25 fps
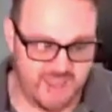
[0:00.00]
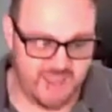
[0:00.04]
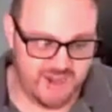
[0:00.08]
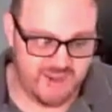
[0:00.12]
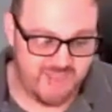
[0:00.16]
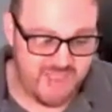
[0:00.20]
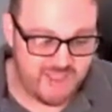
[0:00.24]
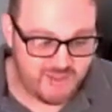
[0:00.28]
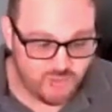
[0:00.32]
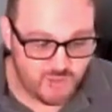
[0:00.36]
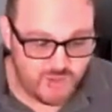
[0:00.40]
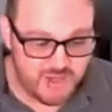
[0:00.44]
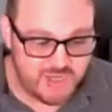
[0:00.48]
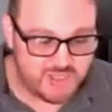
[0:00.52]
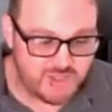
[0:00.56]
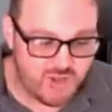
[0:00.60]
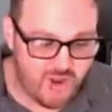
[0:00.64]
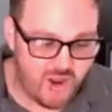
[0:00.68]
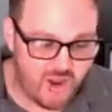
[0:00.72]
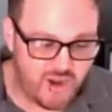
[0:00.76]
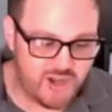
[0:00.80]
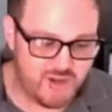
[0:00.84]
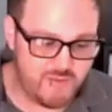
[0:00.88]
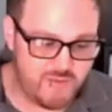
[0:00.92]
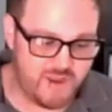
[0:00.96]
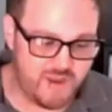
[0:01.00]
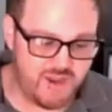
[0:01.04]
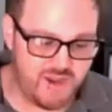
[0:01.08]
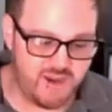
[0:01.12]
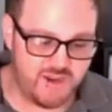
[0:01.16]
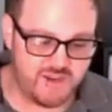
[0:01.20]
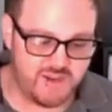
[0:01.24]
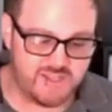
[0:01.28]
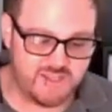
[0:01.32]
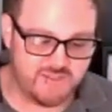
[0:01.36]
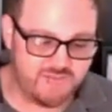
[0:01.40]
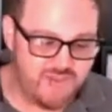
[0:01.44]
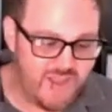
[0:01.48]
And that's what he's talking about here.
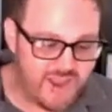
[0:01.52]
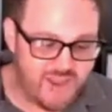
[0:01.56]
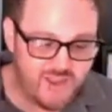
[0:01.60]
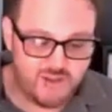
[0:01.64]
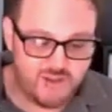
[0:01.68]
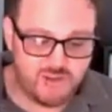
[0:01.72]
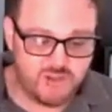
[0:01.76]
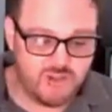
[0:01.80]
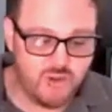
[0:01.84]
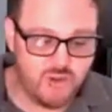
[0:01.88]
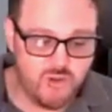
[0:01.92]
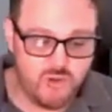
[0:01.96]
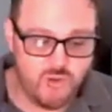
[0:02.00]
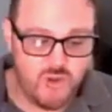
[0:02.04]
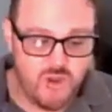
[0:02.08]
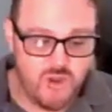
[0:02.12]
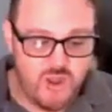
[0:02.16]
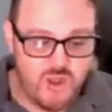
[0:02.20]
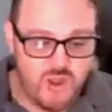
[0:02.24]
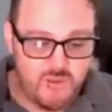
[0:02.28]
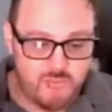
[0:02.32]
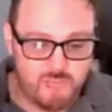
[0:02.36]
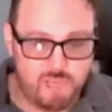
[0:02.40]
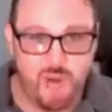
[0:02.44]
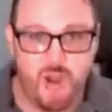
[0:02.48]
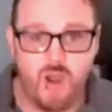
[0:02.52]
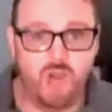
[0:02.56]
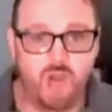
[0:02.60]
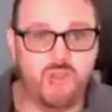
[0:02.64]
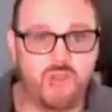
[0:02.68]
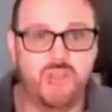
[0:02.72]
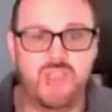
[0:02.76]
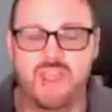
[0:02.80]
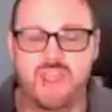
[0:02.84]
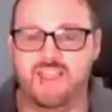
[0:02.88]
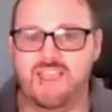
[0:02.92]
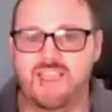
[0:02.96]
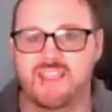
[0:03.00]
He says, if I could do
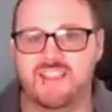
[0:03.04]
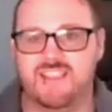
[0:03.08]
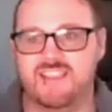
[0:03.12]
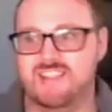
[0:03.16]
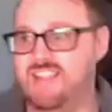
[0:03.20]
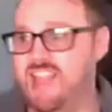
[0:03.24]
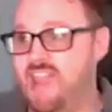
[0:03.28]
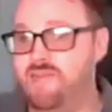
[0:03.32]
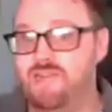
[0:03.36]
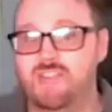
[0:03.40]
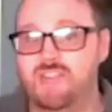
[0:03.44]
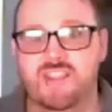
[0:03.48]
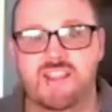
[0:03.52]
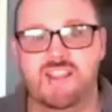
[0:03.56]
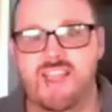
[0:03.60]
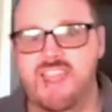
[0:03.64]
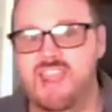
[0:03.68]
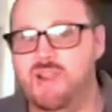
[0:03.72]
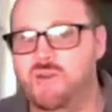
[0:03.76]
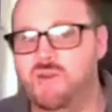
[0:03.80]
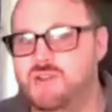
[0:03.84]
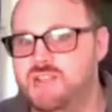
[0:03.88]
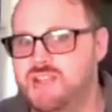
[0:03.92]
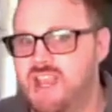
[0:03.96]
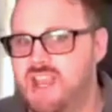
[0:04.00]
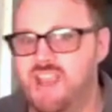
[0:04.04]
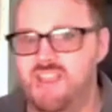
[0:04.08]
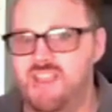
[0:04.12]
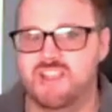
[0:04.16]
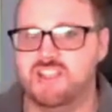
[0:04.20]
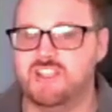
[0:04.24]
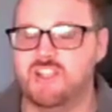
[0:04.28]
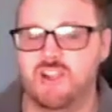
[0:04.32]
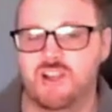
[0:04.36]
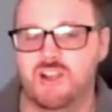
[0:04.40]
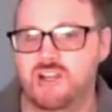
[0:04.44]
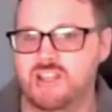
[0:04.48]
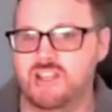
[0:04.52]
both, like this heavenly language and
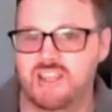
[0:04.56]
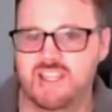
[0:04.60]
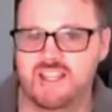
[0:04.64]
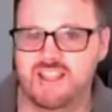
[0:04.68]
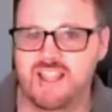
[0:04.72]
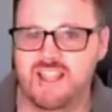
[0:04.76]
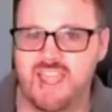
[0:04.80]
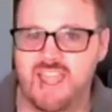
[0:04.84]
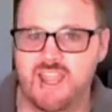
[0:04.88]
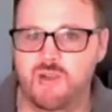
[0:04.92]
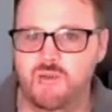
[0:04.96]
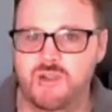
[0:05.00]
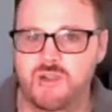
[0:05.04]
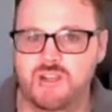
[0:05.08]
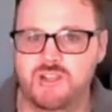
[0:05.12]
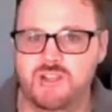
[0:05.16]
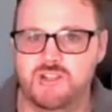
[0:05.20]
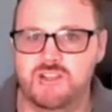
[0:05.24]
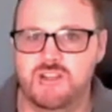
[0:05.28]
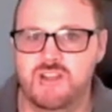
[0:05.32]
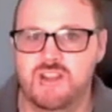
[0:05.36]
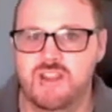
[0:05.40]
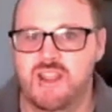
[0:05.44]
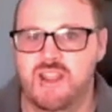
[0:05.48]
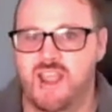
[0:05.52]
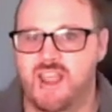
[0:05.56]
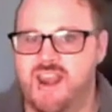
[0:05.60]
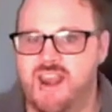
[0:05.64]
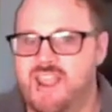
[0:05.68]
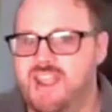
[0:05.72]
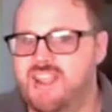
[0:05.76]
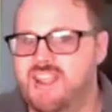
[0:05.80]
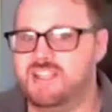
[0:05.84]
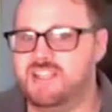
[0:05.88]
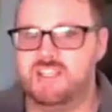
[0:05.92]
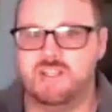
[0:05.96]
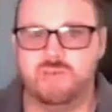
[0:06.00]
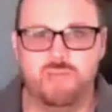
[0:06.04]
this earthly language, and I
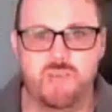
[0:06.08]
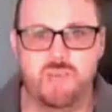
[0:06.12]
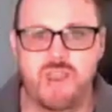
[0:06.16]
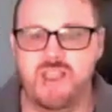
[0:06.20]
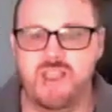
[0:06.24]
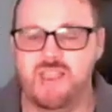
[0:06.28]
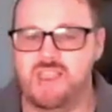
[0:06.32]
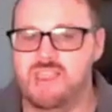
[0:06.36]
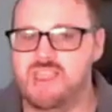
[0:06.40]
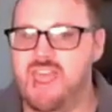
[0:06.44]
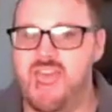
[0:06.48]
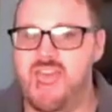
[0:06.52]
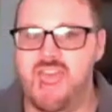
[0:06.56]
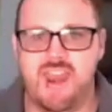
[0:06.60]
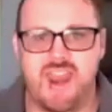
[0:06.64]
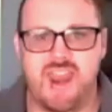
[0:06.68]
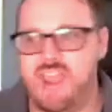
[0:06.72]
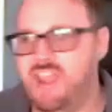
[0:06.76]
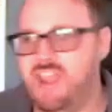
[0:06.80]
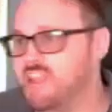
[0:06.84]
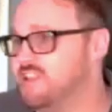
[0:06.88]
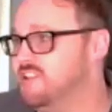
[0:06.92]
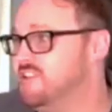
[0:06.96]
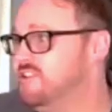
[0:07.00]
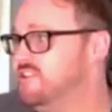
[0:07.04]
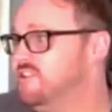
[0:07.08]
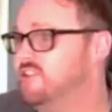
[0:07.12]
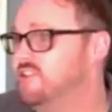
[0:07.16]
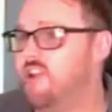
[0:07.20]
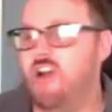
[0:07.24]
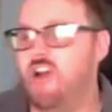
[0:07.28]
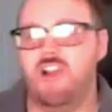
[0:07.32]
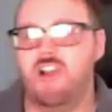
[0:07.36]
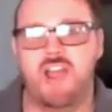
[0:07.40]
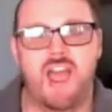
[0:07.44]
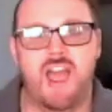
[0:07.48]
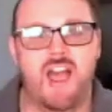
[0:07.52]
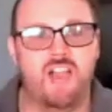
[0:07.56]
can speak that and I can
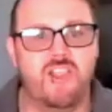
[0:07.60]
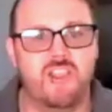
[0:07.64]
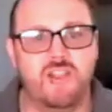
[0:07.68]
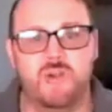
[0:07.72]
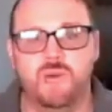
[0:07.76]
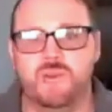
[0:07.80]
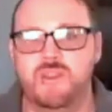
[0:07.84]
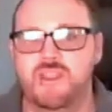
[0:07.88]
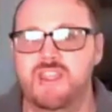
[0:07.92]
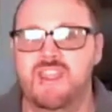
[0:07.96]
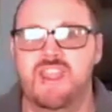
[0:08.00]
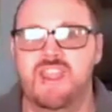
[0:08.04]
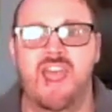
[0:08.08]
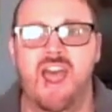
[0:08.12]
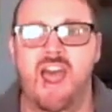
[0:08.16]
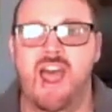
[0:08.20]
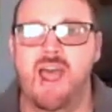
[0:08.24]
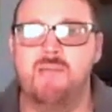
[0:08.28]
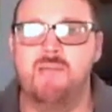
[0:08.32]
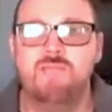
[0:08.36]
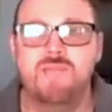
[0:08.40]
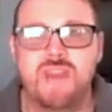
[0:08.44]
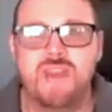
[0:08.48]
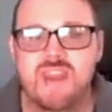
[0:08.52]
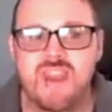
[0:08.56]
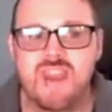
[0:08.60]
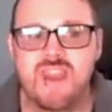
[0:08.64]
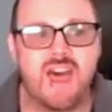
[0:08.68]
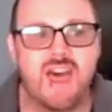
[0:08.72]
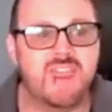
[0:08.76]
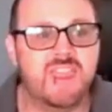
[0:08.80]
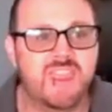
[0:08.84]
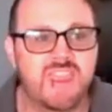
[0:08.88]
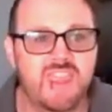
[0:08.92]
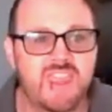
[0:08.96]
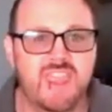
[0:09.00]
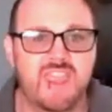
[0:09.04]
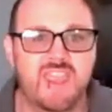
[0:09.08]
talk eloquently, I'm
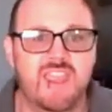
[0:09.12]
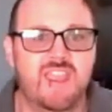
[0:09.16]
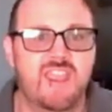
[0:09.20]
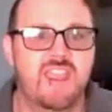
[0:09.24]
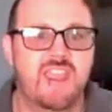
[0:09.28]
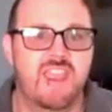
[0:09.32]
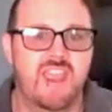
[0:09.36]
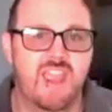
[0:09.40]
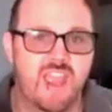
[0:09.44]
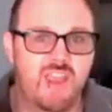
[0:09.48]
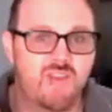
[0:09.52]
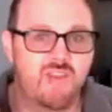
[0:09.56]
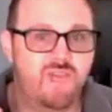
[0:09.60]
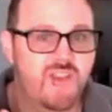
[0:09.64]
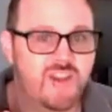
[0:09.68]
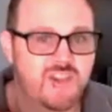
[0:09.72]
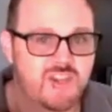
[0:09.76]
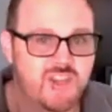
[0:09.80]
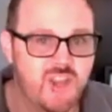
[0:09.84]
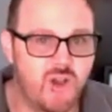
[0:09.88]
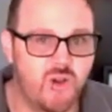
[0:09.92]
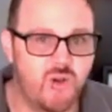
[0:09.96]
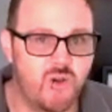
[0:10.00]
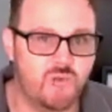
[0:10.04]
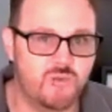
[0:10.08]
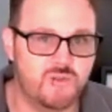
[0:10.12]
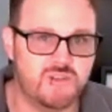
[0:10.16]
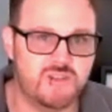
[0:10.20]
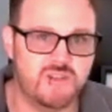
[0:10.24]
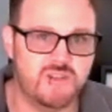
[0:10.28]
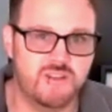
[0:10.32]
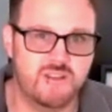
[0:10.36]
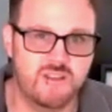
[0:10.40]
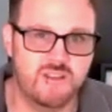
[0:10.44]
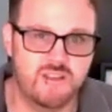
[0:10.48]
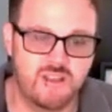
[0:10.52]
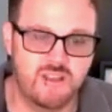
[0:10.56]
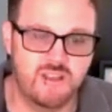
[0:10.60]
nothing if I don't
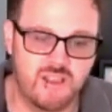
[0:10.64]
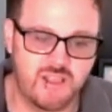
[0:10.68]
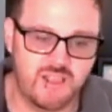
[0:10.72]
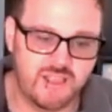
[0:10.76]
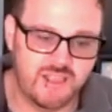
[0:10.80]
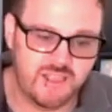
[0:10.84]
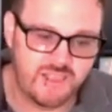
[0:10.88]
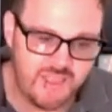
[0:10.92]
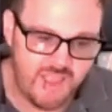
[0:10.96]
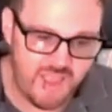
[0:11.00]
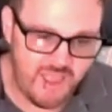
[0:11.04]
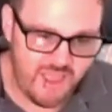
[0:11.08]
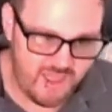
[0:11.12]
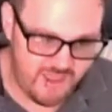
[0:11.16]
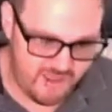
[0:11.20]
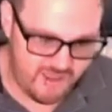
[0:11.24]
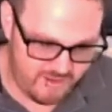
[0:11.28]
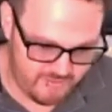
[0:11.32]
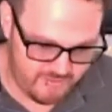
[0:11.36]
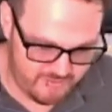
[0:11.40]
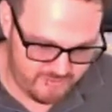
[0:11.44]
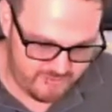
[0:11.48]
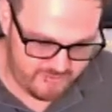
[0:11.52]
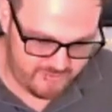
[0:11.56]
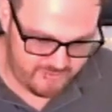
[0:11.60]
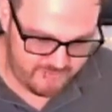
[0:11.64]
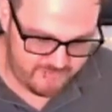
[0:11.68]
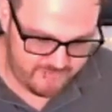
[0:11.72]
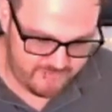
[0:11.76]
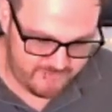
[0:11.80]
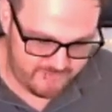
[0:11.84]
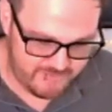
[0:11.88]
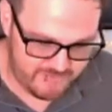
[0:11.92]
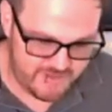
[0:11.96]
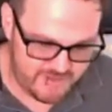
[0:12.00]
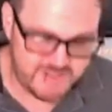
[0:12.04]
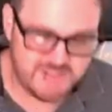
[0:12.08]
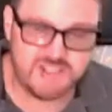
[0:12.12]
love.
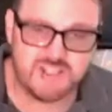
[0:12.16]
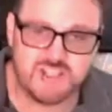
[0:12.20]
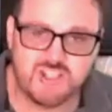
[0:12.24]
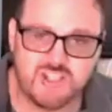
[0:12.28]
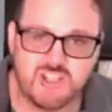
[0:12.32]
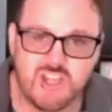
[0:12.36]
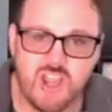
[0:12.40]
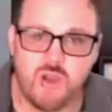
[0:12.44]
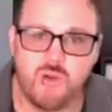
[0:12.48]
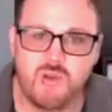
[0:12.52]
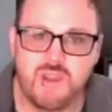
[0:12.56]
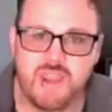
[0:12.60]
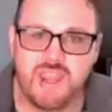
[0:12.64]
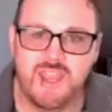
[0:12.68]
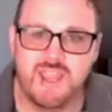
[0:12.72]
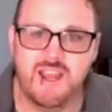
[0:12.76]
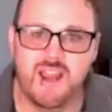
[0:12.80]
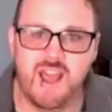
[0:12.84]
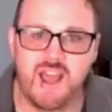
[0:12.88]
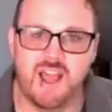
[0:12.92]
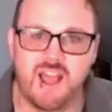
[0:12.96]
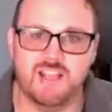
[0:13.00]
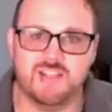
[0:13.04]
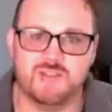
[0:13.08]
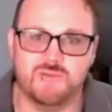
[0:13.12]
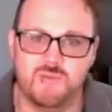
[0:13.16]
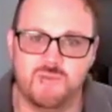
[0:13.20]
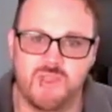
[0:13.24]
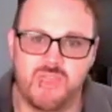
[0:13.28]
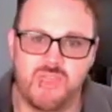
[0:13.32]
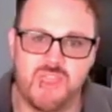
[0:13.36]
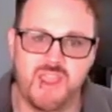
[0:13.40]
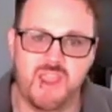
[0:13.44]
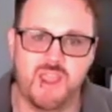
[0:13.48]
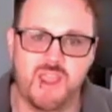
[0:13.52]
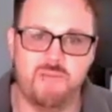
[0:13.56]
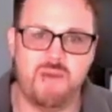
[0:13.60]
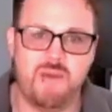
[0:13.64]
This is so key to us when we
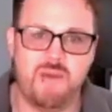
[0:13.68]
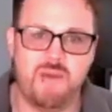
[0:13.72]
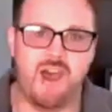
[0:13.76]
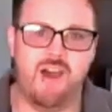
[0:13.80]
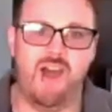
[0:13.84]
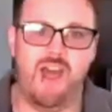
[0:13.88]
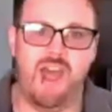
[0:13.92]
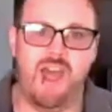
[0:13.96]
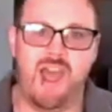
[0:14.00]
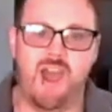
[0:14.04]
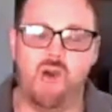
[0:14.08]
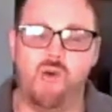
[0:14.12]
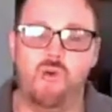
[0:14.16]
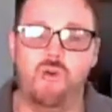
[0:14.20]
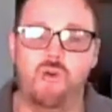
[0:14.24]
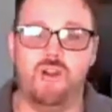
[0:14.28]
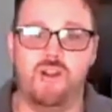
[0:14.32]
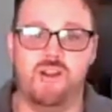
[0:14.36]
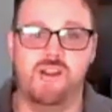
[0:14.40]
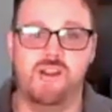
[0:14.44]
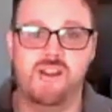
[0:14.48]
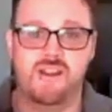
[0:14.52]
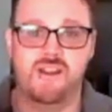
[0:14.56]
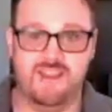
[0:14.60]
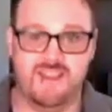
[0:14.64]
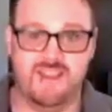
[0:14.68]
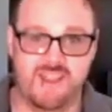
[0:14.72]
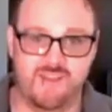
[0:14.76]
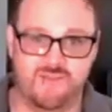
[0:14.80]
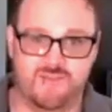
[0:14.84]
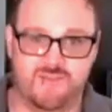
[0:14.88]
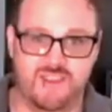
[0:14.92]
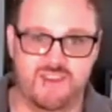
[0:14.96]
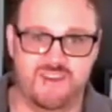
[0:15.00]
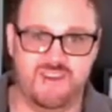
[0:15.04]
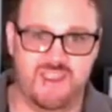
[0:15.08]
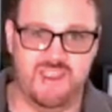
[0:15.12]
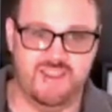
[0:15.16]
think about our
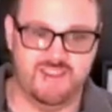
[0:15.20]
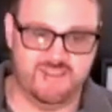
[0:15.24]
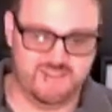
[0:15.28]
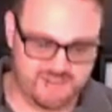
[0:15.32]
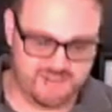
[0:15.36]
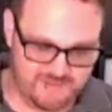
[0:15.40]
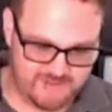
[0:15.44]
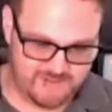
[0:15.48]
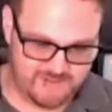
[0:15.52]
giftedness.